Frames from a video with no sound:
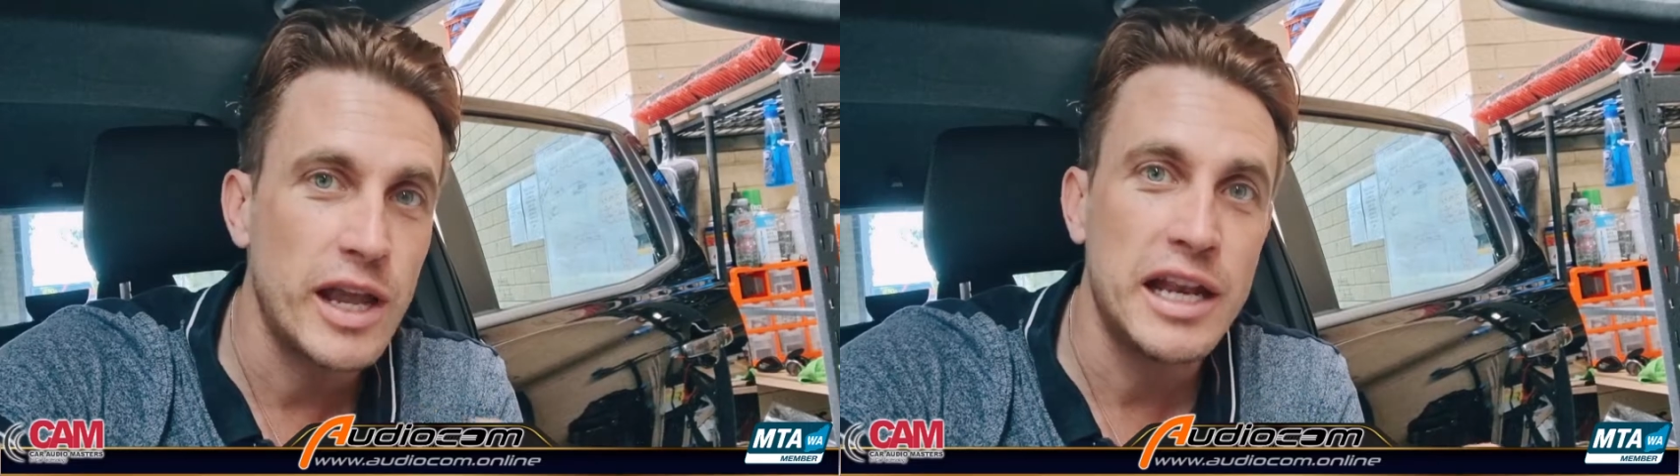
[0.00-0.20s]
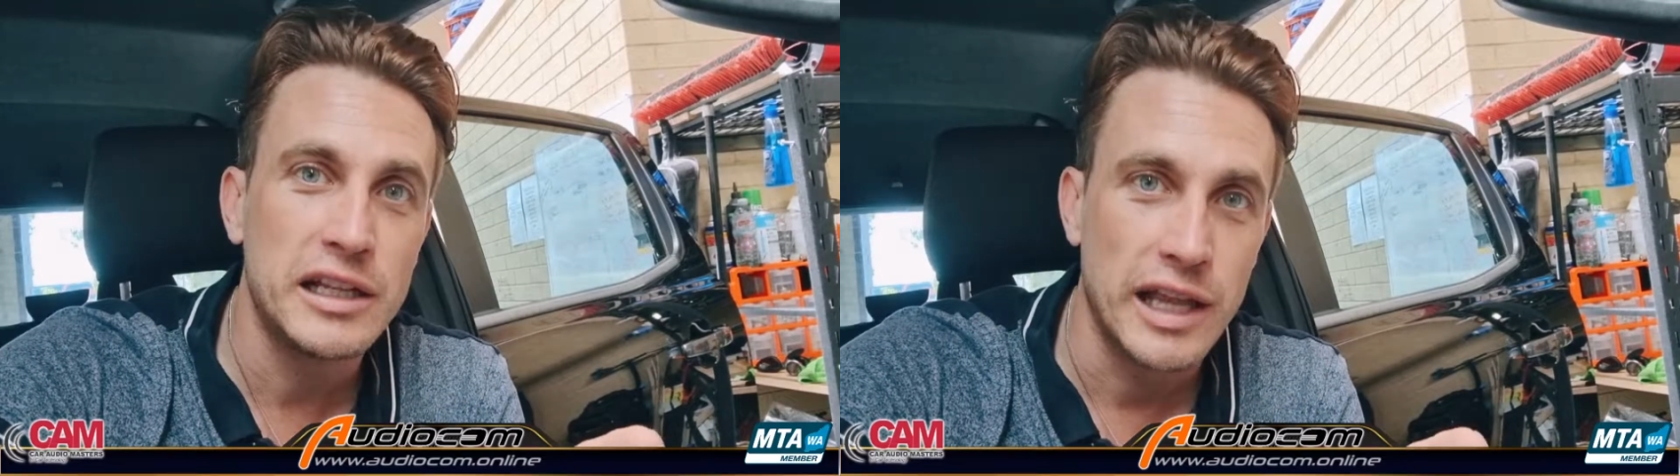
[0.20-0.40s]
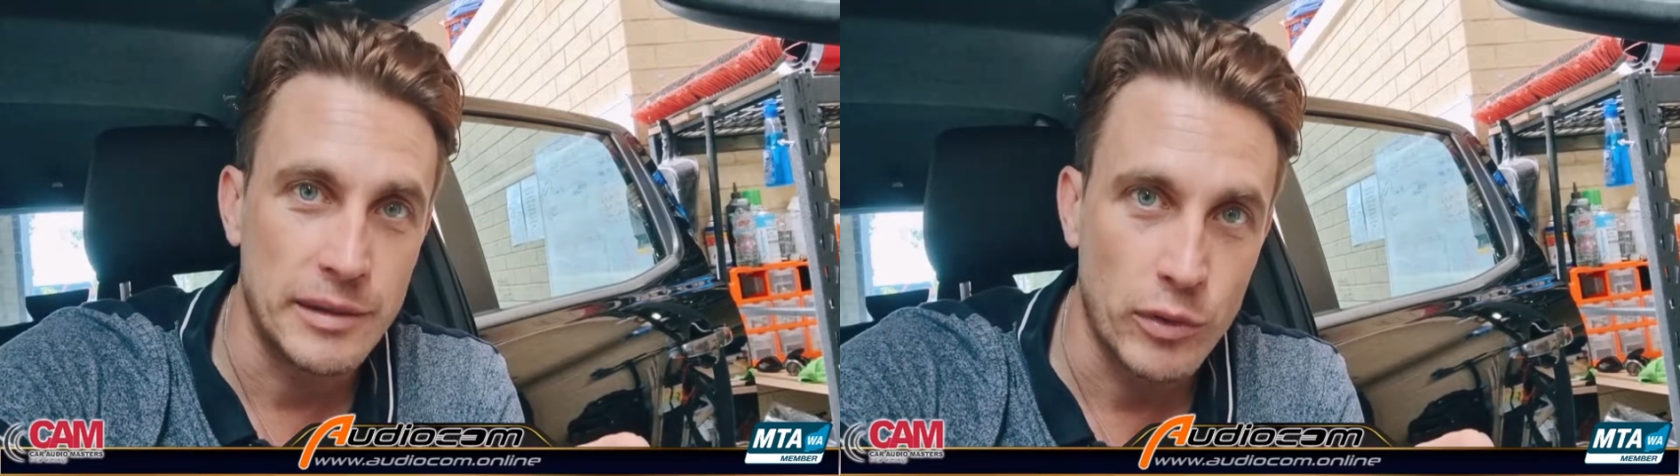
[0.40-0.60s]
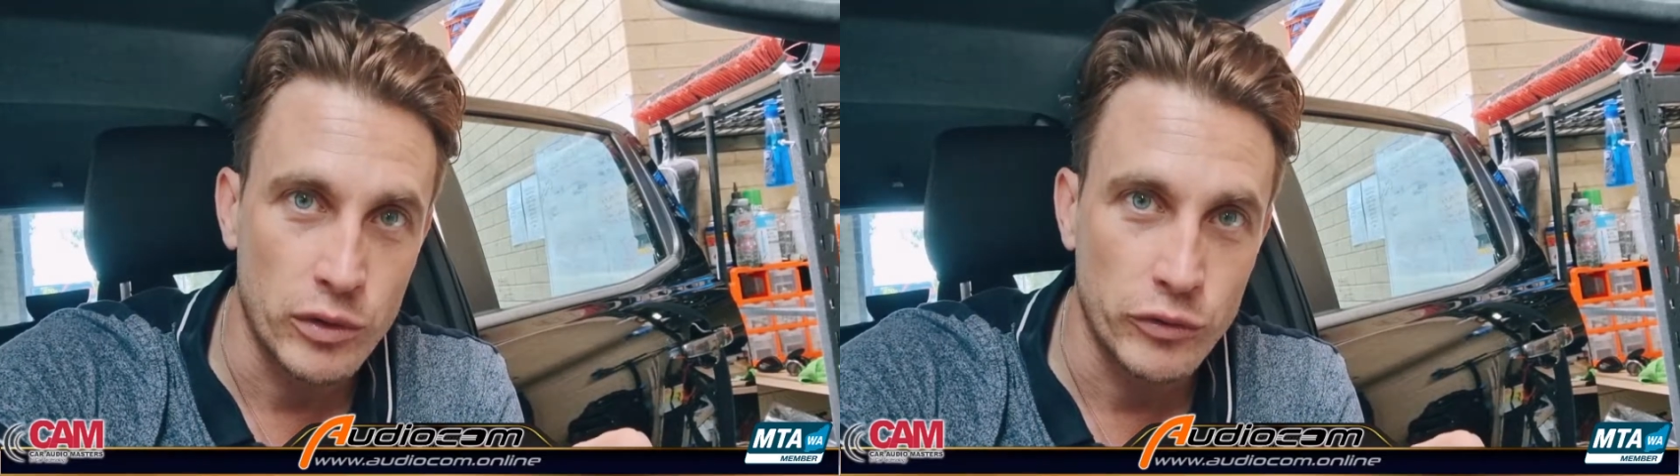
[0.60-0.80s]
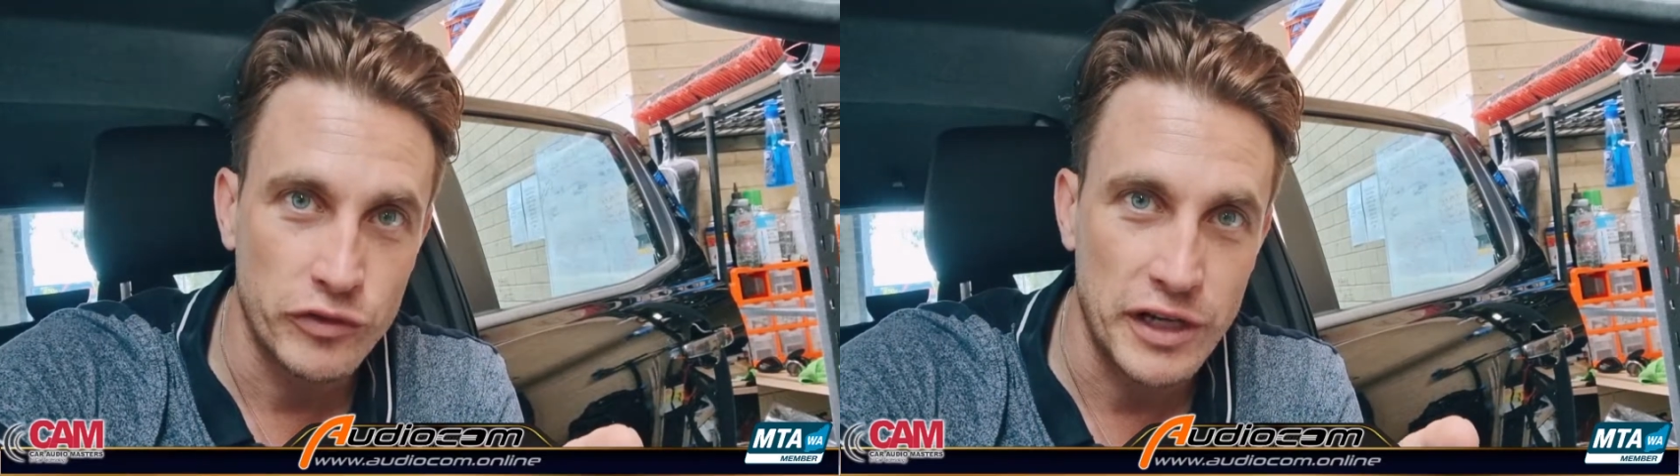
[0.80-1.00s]
any late
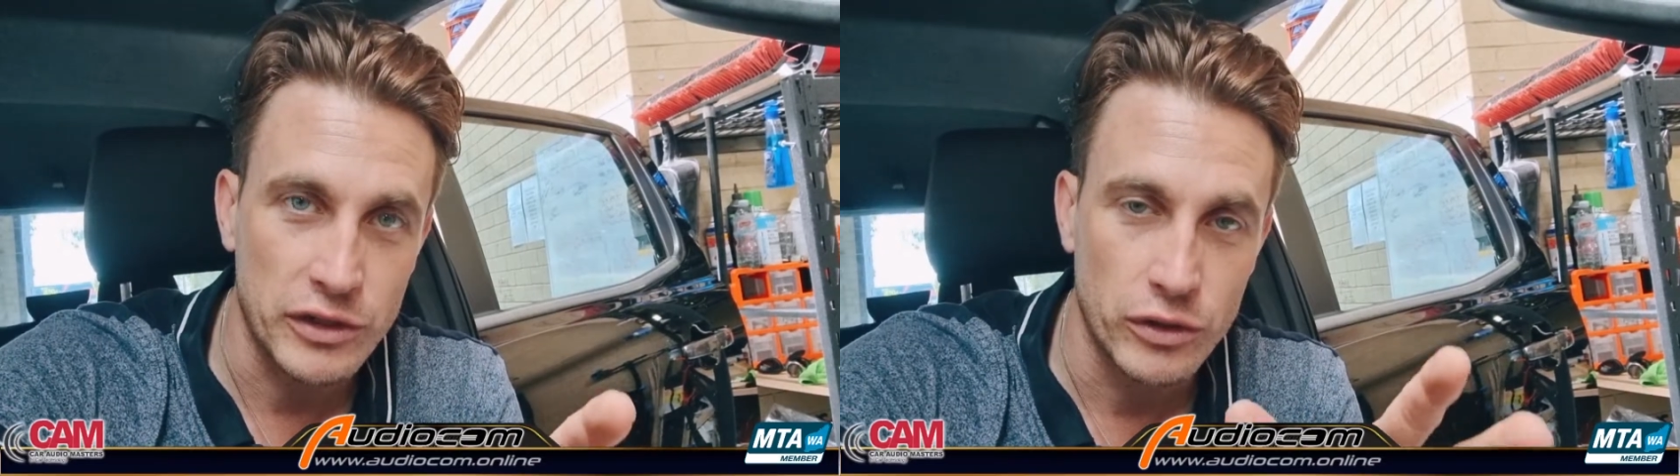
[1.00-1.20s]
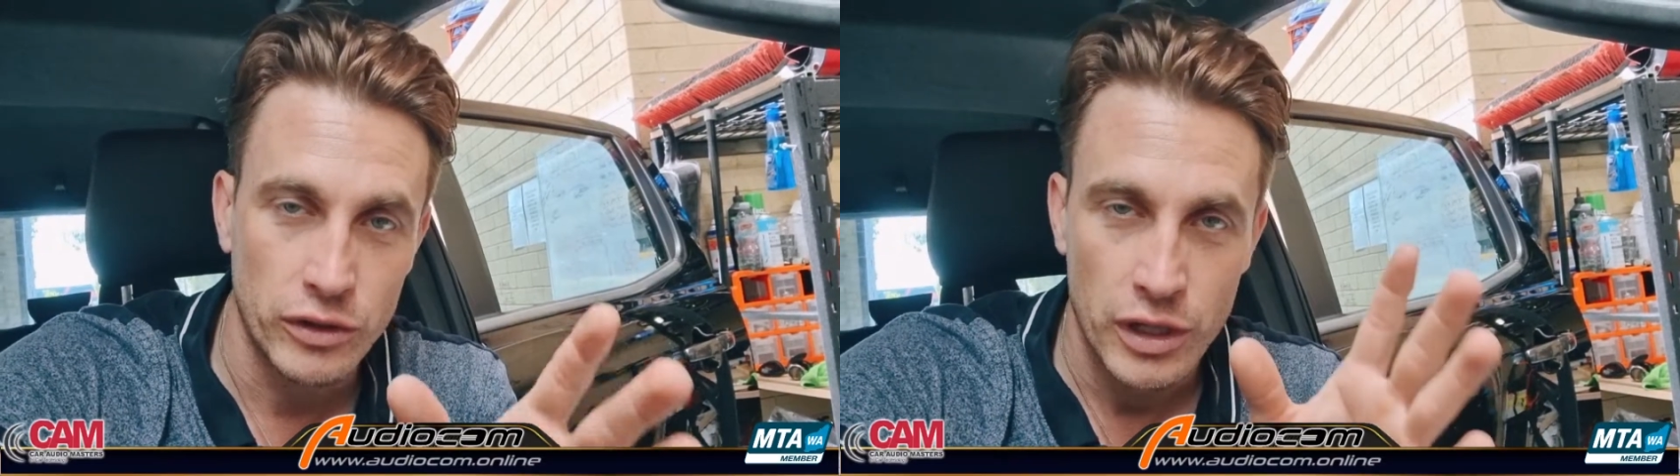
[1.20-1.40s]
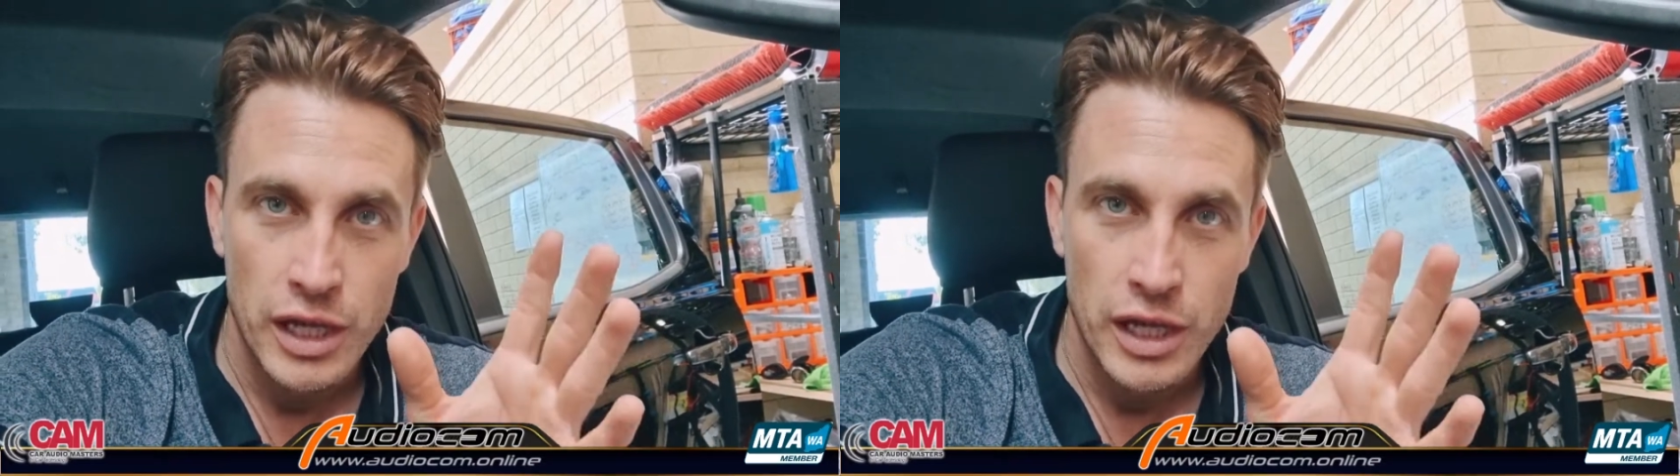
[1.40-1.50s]
model vehicle.